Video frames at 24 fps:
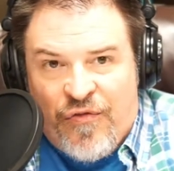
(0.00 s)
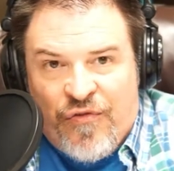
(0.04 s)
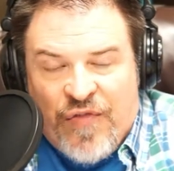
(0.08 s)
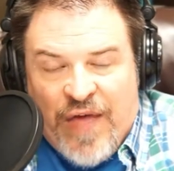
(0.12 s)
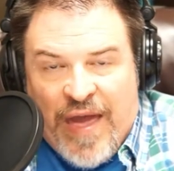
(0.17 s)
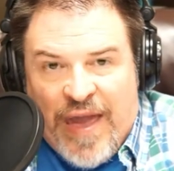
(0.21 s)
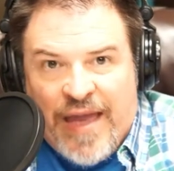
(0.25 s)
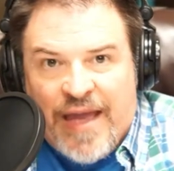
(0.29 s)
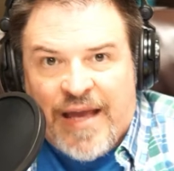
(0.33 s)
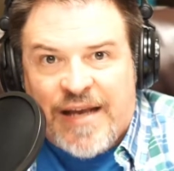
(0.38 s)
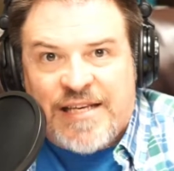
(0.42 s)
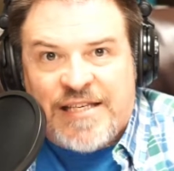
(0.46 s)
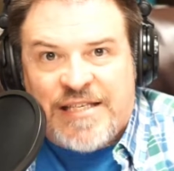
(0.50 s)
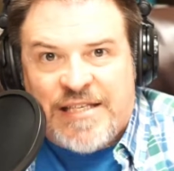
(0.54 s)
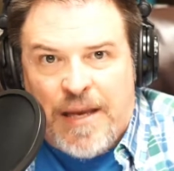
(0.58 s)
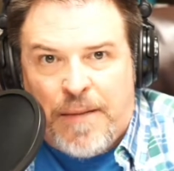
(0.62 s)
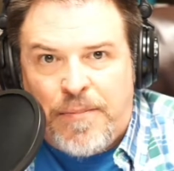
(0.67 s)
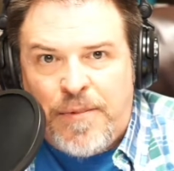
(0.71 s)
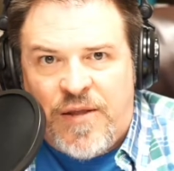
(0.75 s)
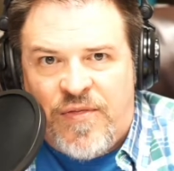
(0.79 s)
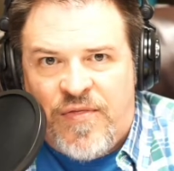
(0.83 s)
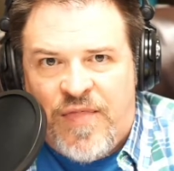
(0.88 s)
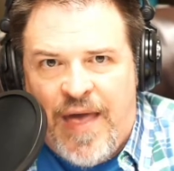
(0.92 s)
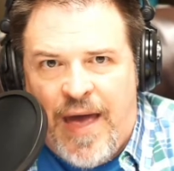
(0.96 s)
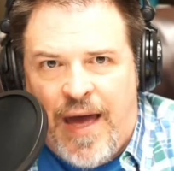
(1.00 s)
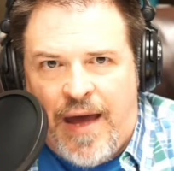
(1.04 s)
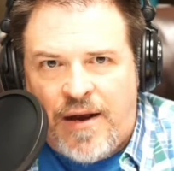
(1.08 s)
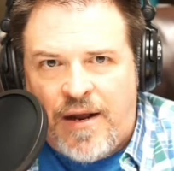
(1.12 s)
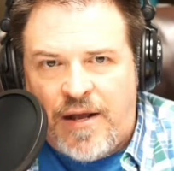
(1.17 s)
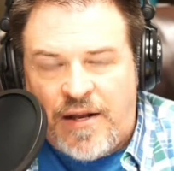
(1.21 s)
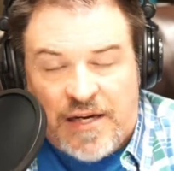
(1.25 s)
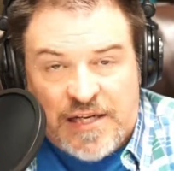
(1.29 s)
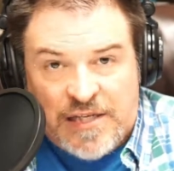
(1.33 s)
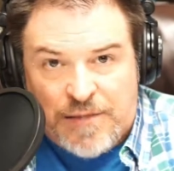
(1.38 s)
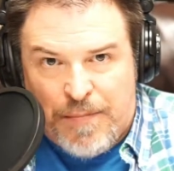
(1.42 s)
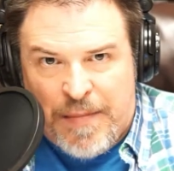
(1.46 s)
they accepted that,
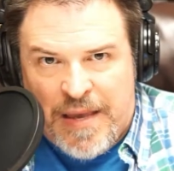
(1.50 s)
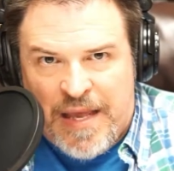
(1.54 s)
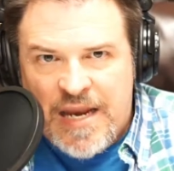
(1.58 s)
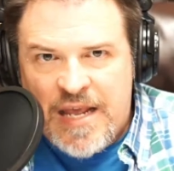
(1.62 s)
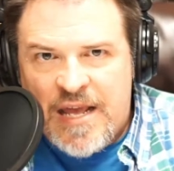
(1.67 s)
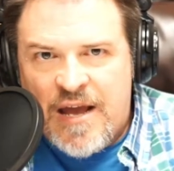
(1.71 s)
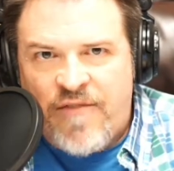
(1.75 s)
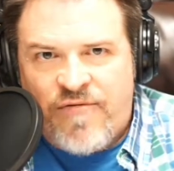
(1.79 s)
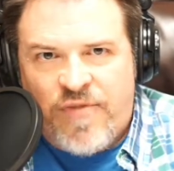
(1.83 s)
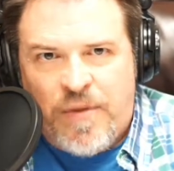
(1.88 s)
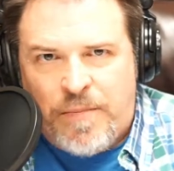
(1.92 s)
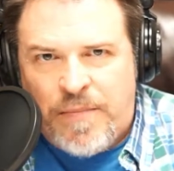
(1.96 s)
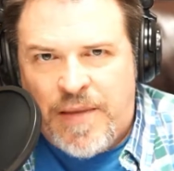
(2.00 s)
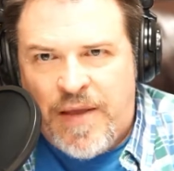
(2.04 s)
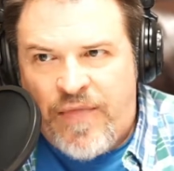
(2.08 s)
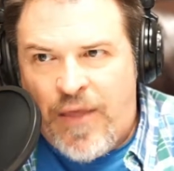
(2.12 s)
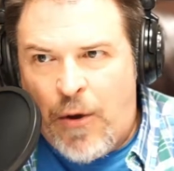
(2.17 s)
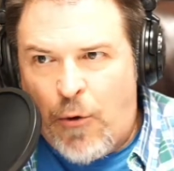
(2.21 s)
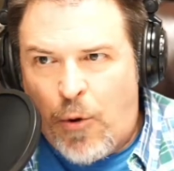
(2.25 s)
at least many of them did.